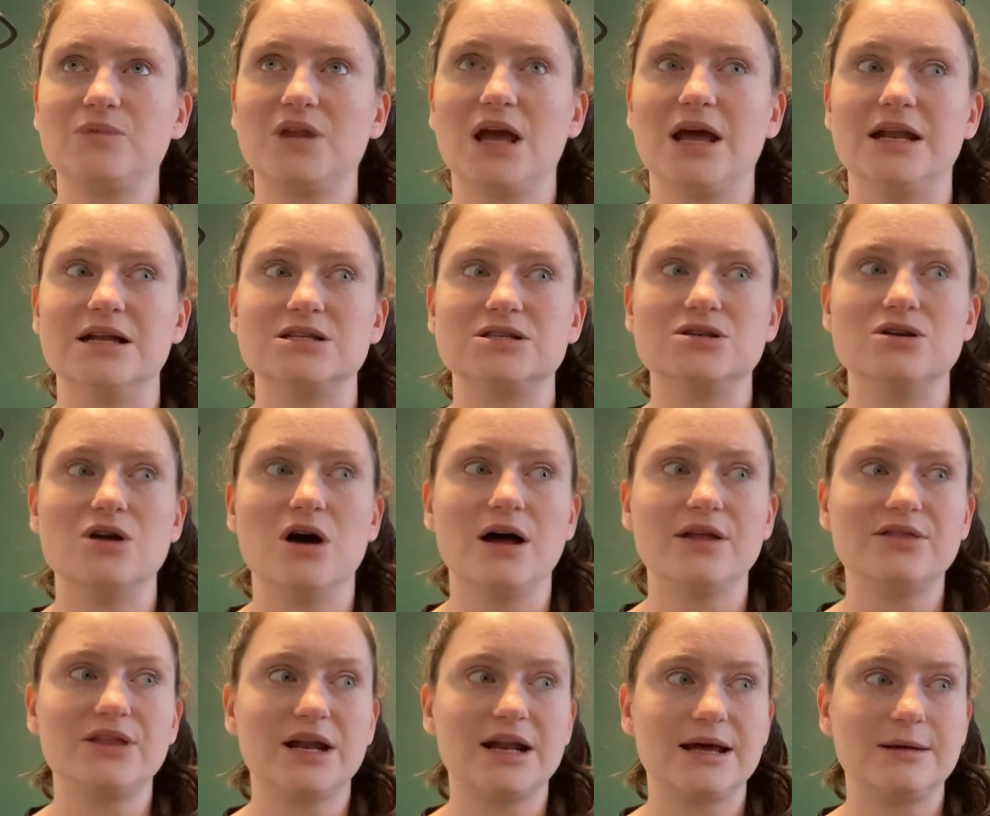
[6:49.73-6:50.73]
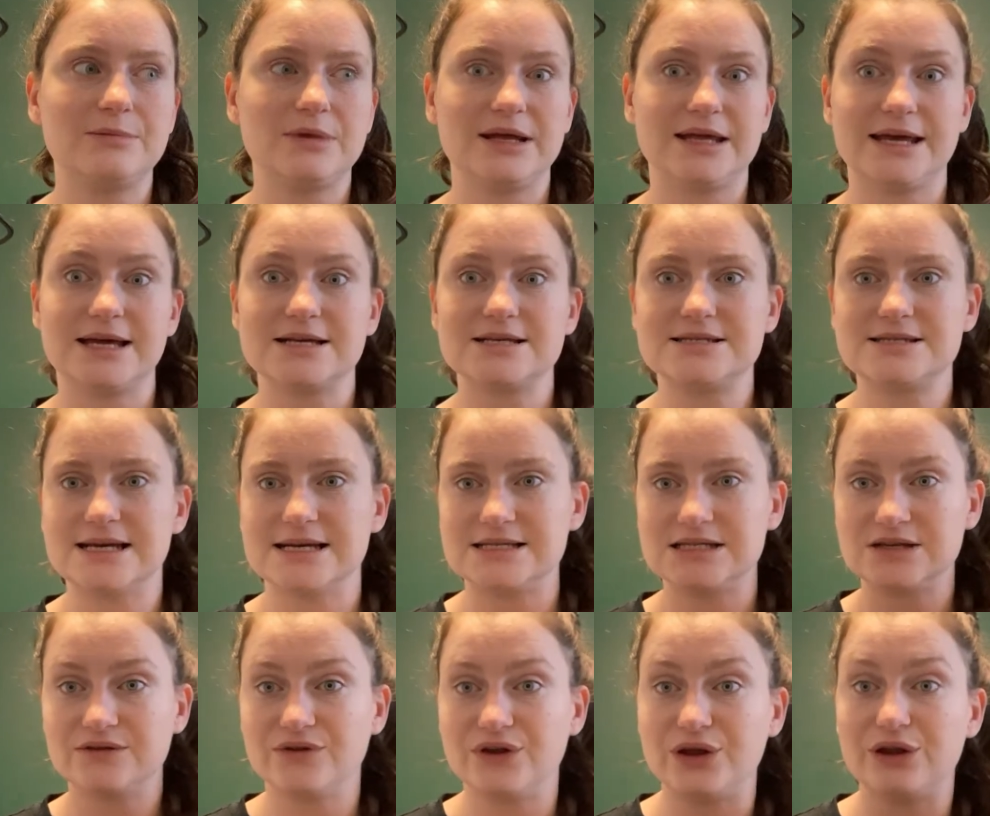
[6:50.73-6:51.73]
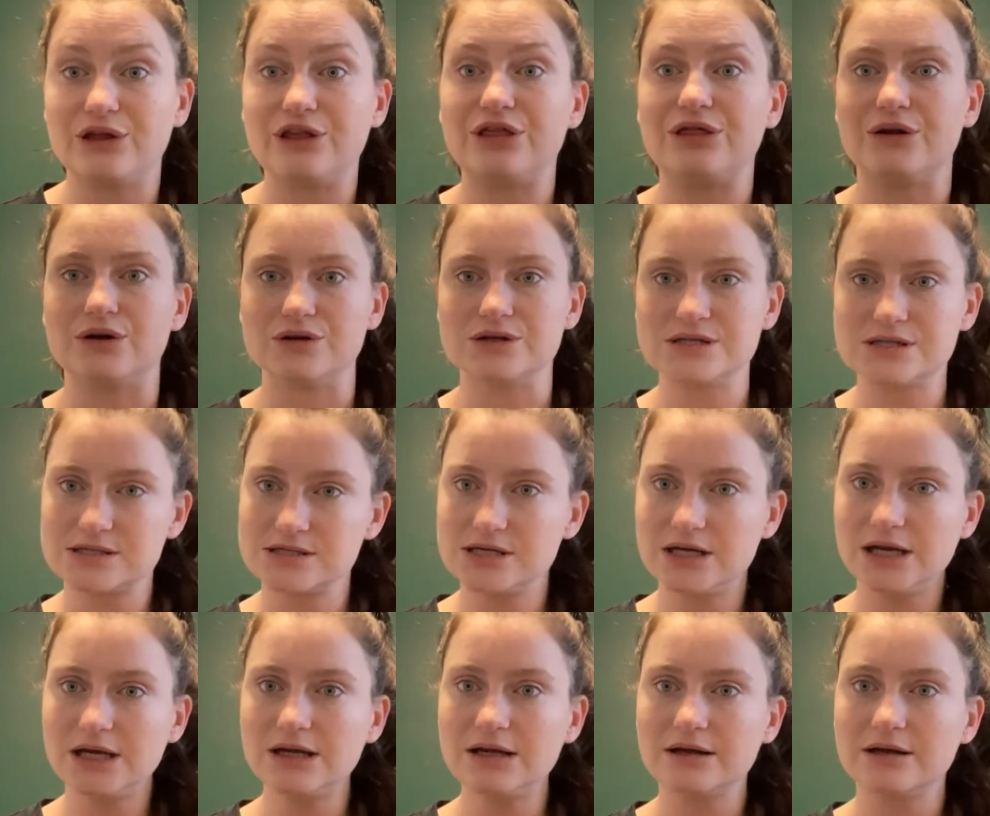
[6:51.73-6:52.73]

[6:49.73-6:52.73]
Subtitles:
And it's not that I'm like excessively thirsty,